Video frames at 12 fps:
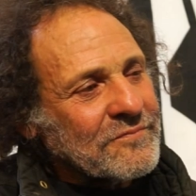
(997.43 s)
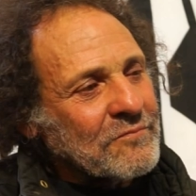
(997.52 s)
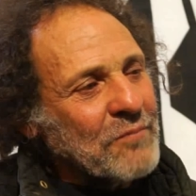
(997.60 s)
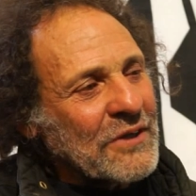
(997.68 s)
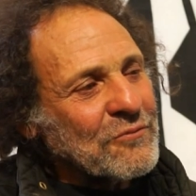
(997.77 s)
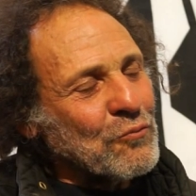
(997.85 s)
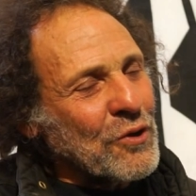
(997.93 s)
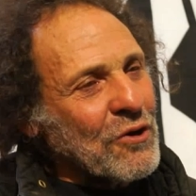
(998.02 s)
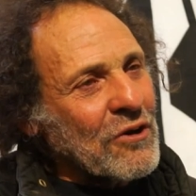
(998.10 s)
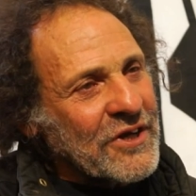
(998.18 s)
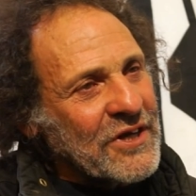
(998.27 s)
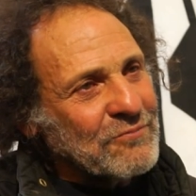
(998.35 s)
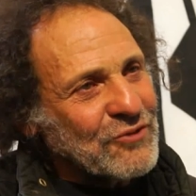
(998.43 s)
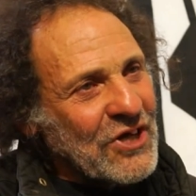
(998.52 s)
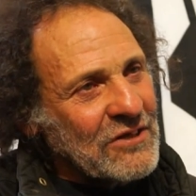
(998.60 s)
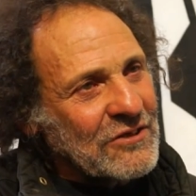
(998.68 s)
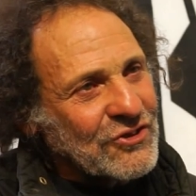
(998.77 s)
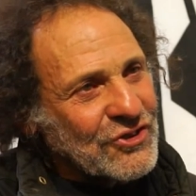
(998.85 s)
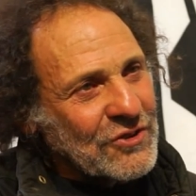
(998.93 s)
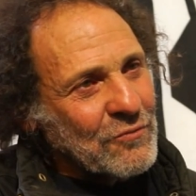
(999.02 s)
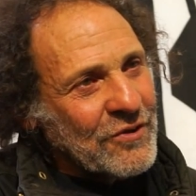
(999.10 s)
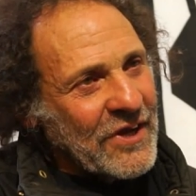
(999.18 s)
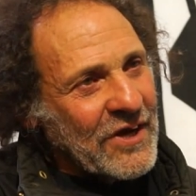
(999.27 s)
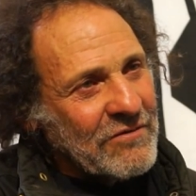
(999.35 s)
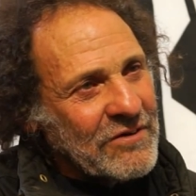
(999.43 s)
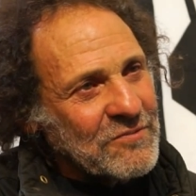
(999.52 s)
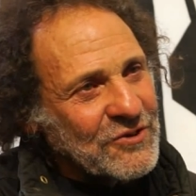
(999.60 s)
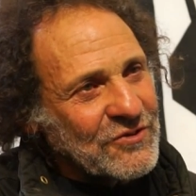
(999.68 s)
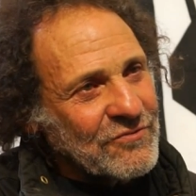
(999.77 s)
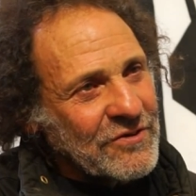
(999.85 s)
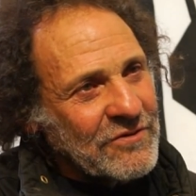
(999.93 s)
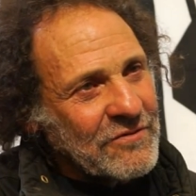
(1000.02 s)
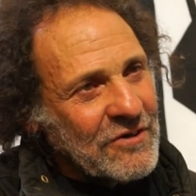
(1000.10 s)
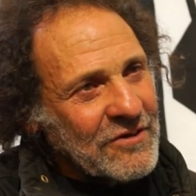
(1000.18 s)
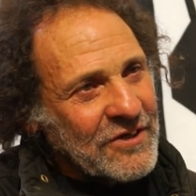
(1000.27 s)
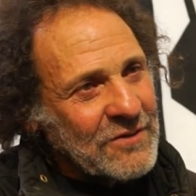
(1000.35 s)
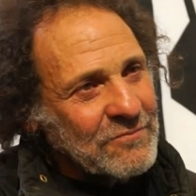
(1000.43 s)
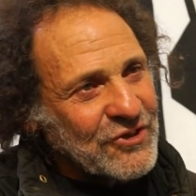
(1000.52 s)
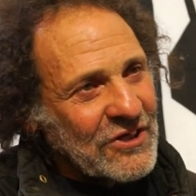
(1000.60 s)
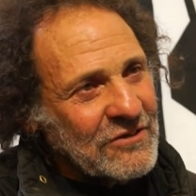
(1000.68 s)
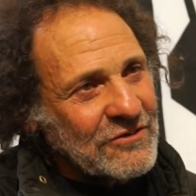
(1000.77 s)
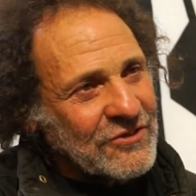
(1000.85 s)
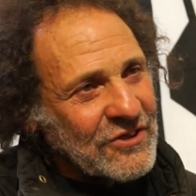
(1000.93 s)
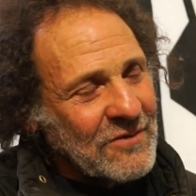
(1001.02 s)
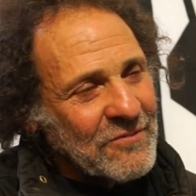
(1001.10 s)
But we've got to keep challenging with our imagery. We've got to keep challenging.